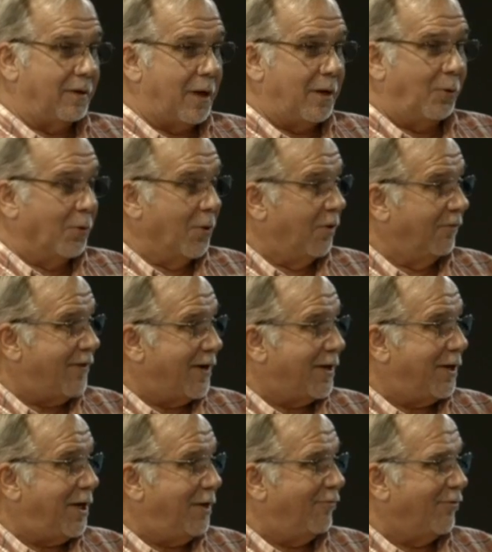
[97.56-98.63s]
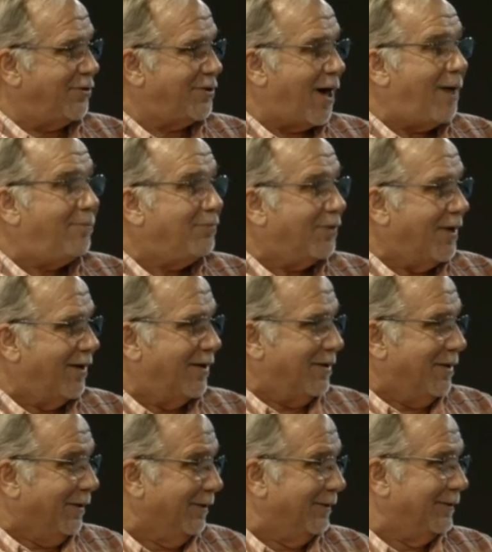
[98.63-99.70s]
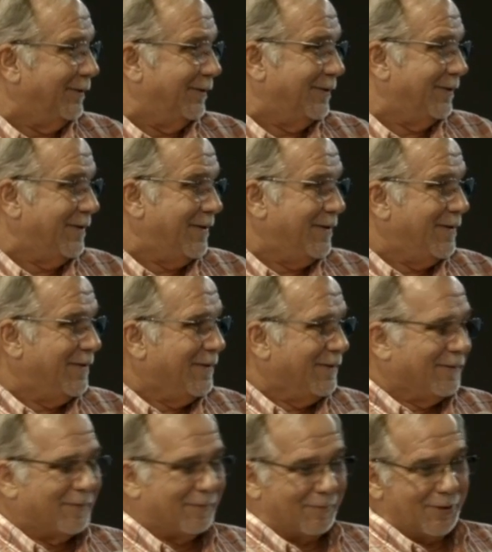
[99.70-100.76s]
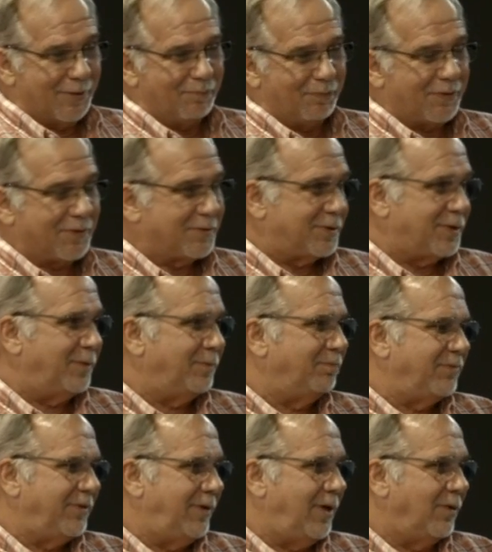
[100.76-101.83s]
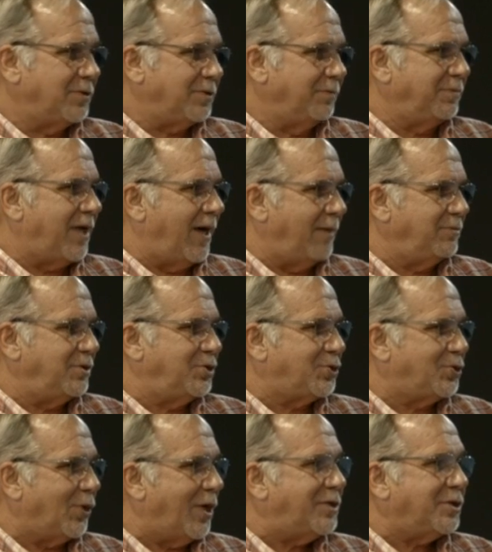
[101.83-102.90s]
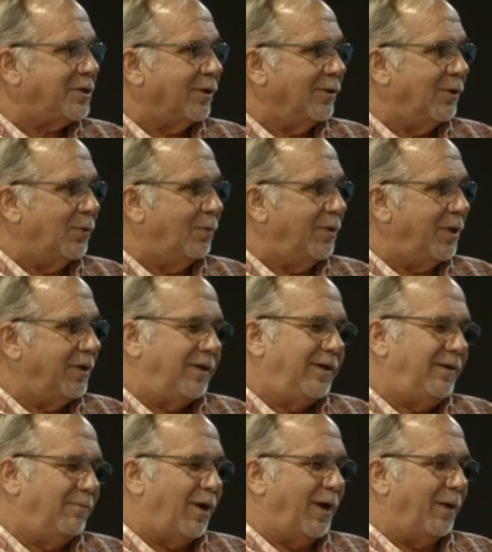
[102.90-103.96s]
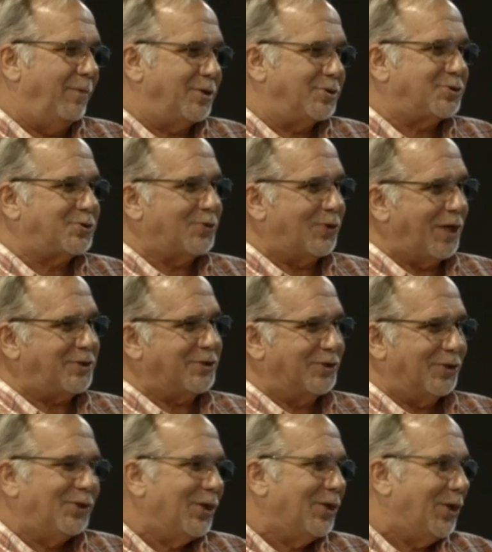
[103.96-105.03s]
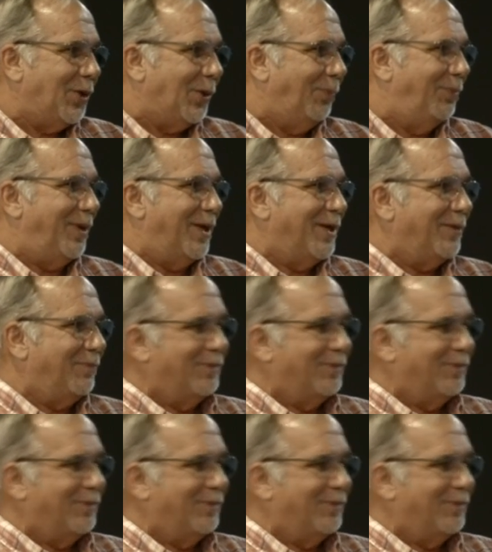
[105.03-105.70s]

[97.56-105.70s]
don't know if I could even top that. But sometimes you stretch it a little bit, and he might have been stretching a little bit.